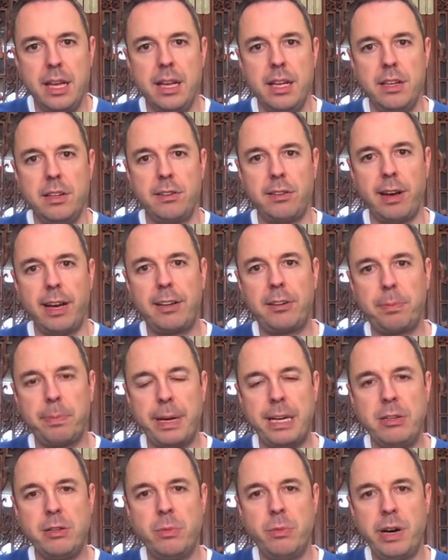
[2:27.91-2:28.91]
So I
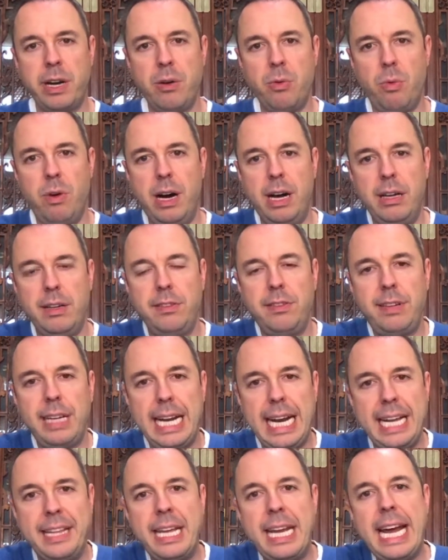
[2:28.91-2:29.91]
explained to him what it was,
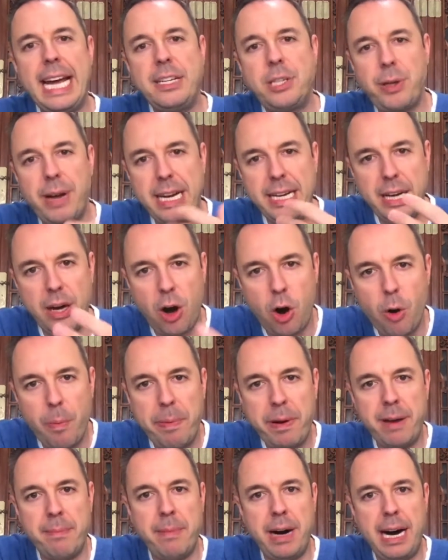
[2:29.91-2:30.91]
and then I tried to
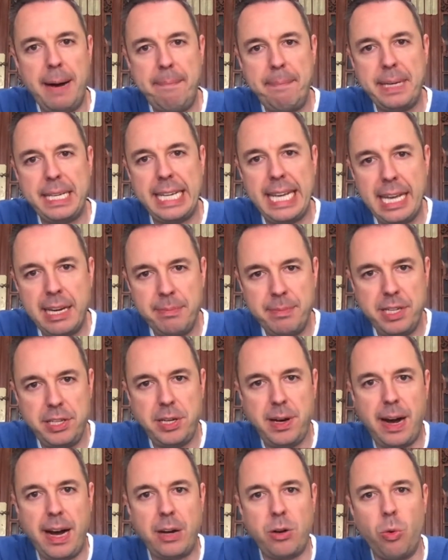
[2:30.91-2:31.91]
open him up, get him to
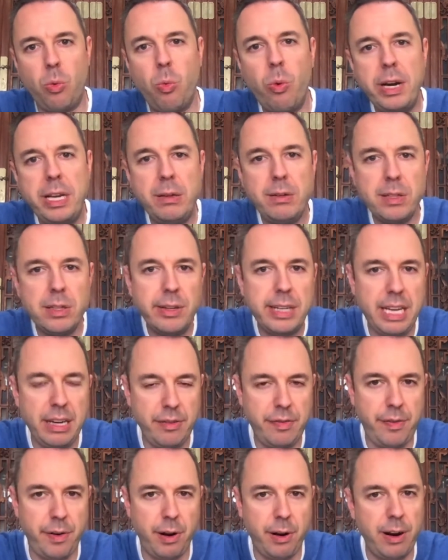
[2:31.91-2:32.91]
talk. What are you looking
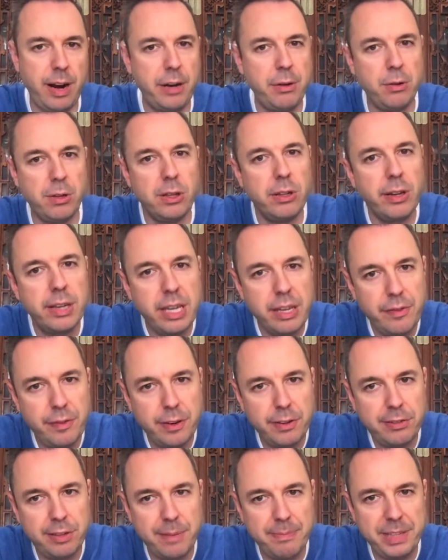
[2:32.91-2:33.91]
for? Are you looking for
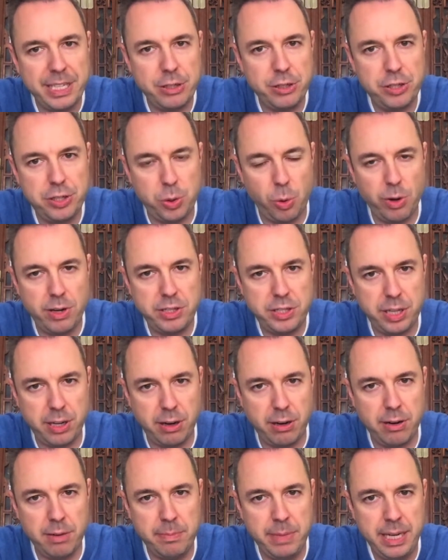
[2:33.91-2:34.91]
something short
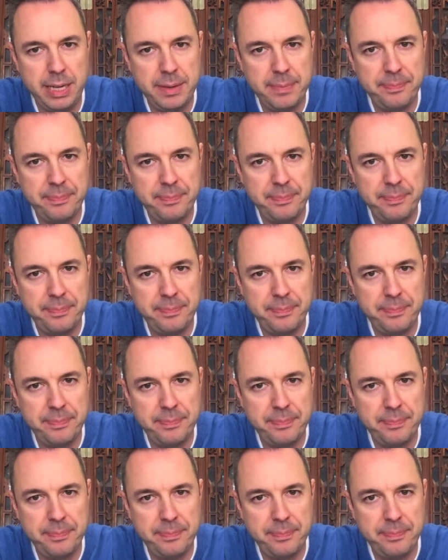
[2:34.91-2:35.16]
term?